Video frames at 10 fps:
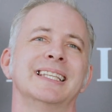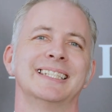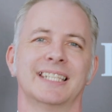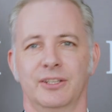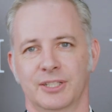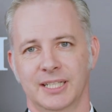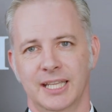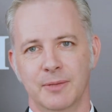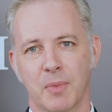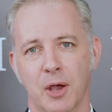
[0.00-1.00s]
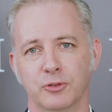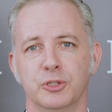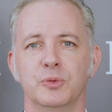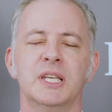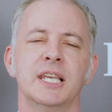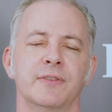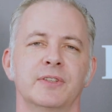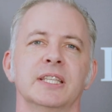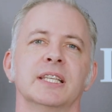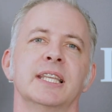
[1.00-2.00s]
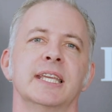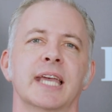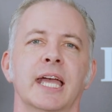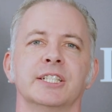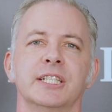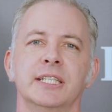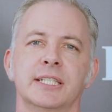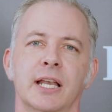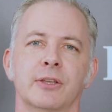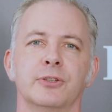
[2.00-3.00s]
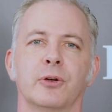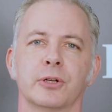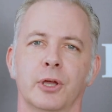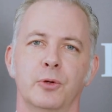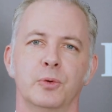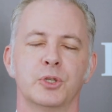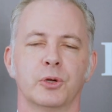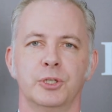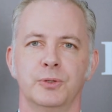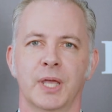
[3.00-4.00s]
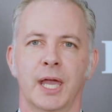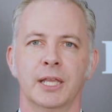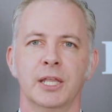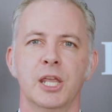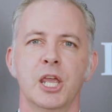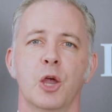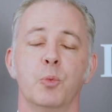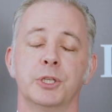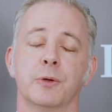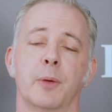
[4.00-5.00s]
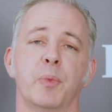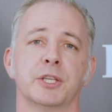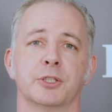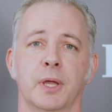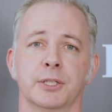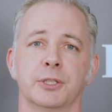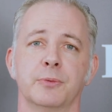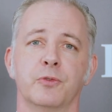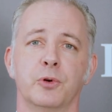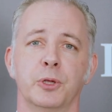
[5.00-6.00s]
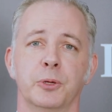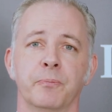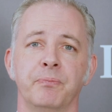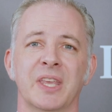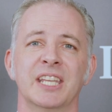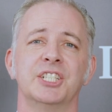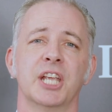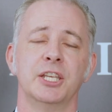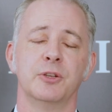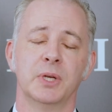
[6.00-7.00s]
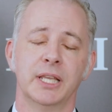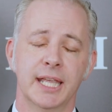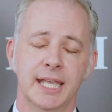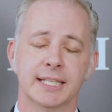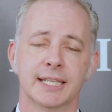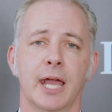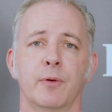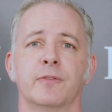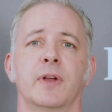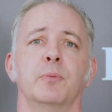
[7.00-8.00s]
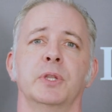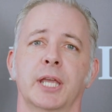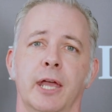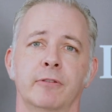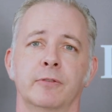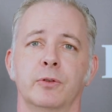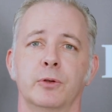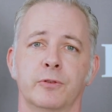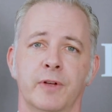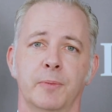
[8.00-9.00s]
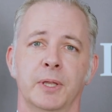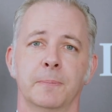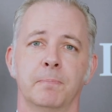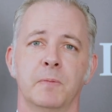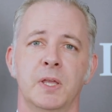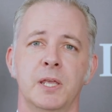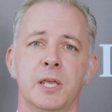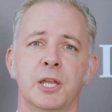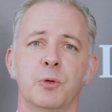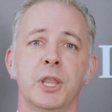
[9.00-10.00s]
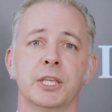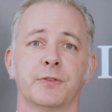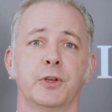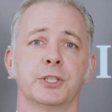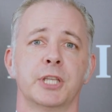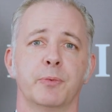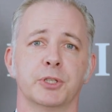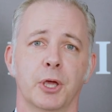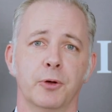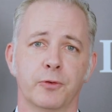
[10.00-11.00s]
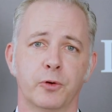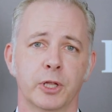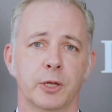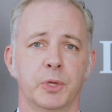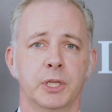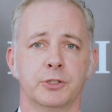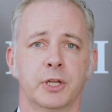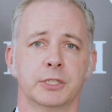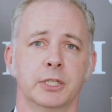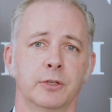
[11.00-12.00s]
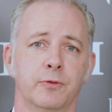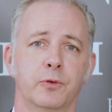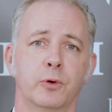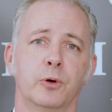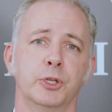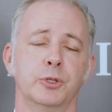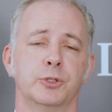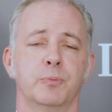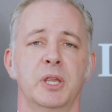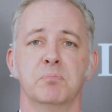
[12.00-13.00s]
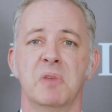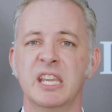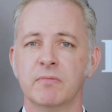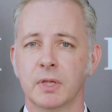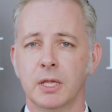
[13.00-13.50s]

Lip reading: send us an email to liftingthelid@gseller.co.uk, and we do our best to answer them for you. It genuinely is our family caring for your family. And with this first episode, I thought it would be interesting for you to meet me